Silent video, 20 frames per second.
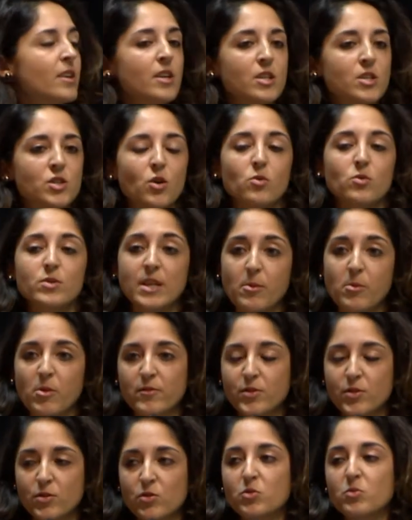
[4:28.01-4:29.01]
So some of
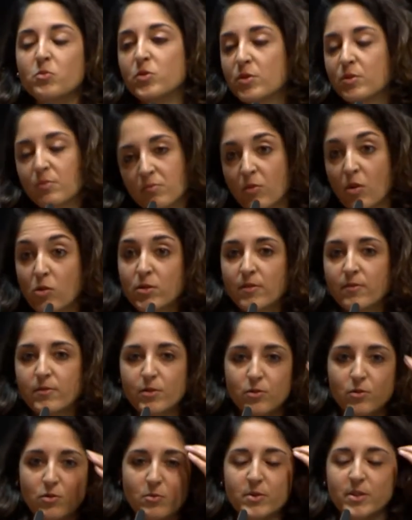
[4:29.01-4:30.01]
the rooms, most of
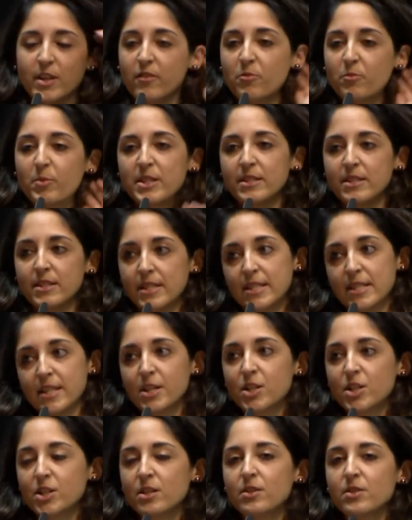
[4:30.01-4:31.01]
the rooms have presence
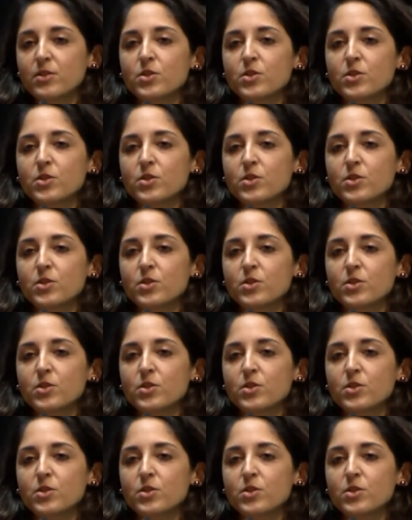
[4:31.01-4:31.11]
detection,